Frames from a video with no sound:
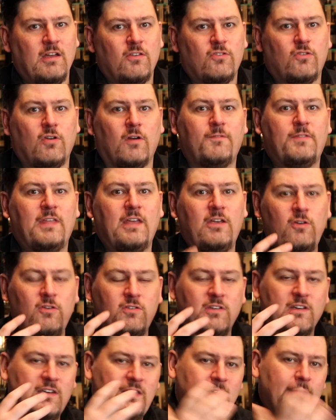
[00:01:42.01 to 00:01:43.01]
So if they're
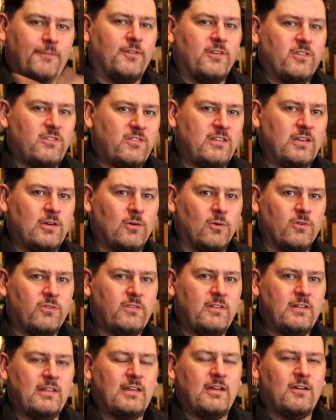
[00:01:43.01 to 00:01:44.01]
using different
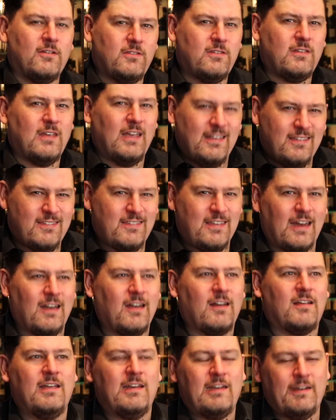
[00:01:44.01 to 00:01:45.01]
stills, then it's
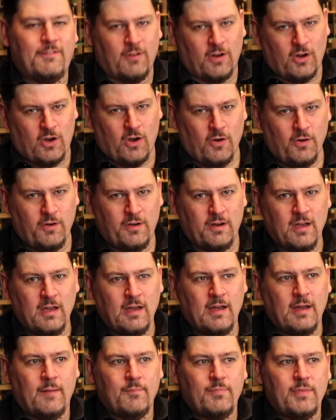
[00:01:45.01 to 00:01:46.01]
technically a different code.
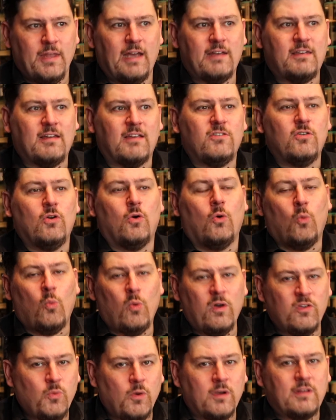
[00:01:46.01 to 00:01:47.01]
It doesn't
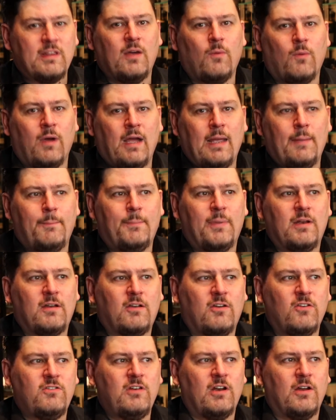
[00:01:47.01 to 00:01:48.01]
always work that way, but
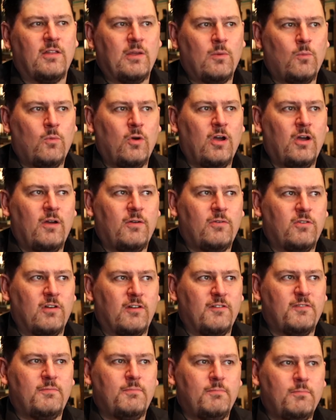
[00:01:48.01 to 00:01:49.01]
because there were sort
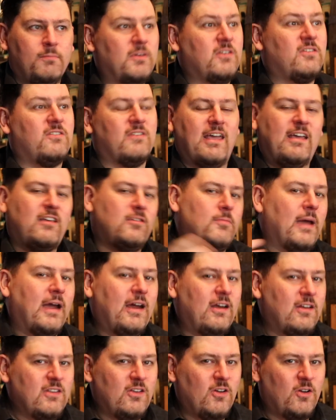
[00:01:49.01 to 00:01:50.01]
of mistakes
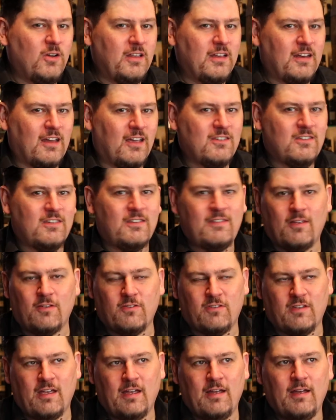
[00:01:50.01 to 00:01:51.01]
made in the early days, as they'll
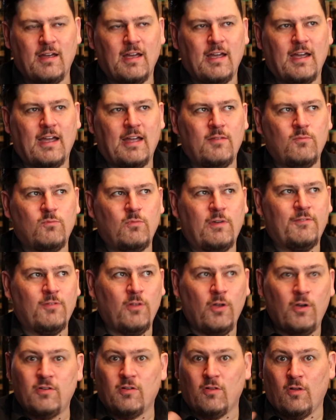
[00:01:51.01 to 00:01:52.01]
say, and we've
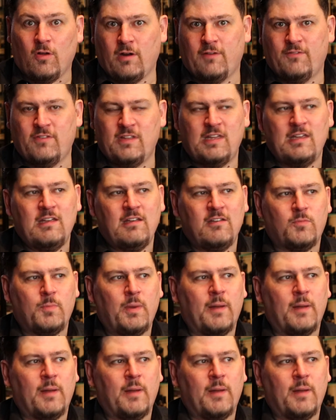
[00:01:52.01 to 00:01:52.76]
learned a lot over the years.